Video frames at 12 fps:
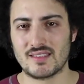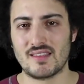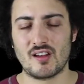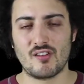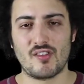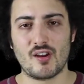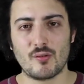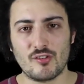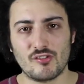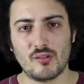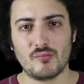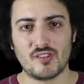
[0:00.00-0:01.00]
There
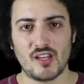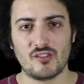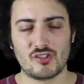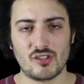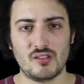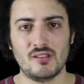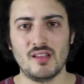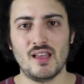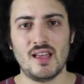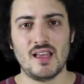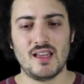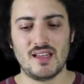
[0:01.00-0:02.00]
is some tension.
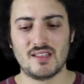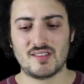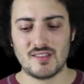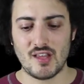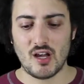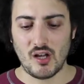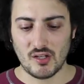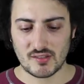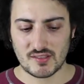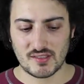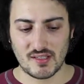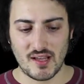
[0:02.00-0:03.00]
It's not